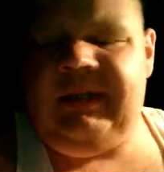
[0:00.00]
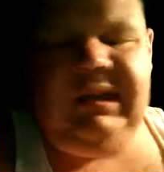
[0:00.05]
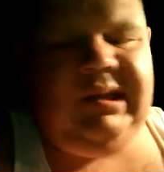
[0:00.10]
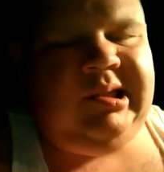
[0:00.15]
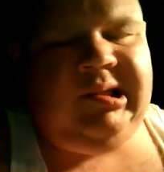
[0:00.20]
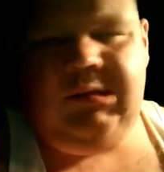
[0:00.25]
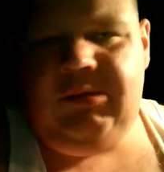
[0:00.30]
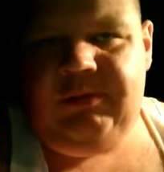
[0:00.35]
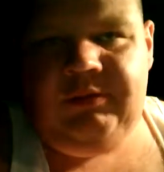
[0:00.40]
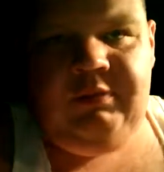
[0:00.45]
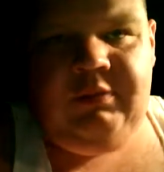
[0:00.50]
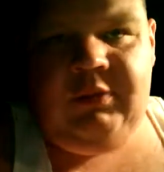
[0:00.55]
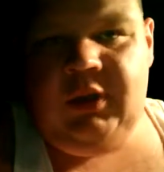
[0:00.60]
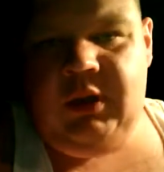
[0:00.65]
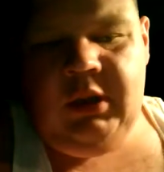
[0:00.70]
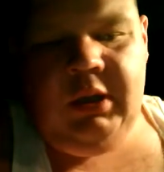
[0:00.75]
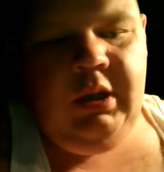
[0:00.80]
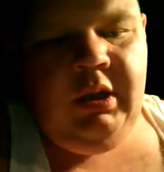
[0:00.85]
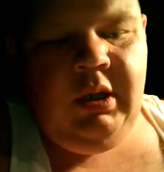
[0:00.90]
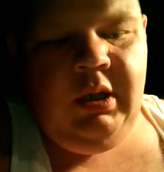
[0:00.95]
just
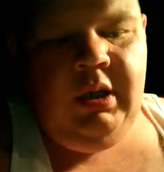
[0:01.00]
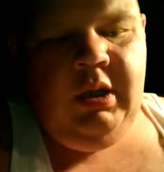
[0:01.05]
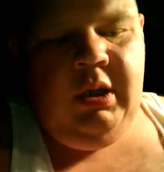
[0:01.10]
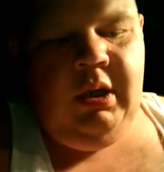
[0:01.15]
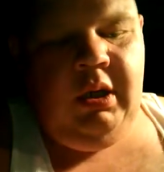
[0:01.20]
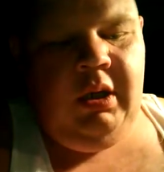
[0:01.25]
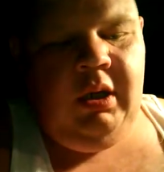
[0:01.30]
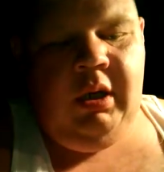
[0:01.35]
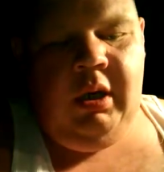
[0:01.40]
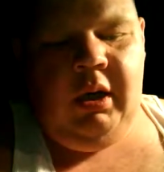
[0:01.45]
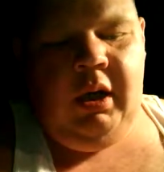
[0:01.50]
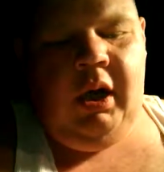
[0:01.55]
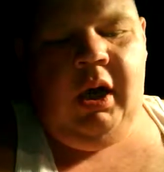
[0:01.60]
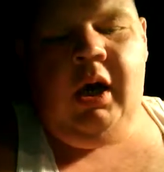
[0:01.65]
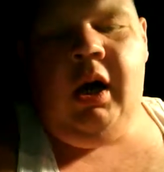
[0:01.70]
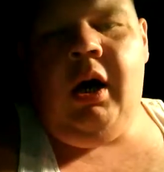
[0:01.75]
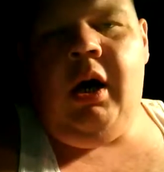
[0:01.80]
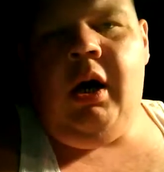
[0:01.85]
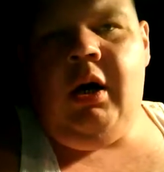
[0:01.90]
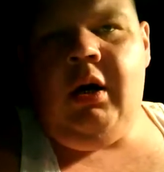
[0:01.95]

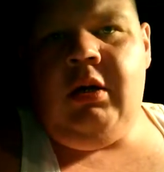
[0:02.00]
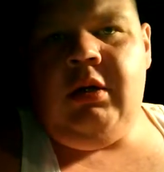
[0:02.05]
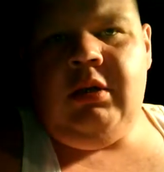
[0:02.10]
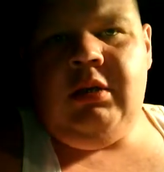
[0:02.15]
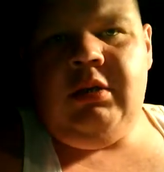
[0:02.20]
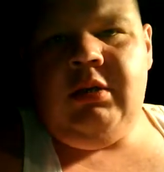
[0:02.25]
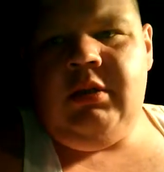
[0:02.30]
all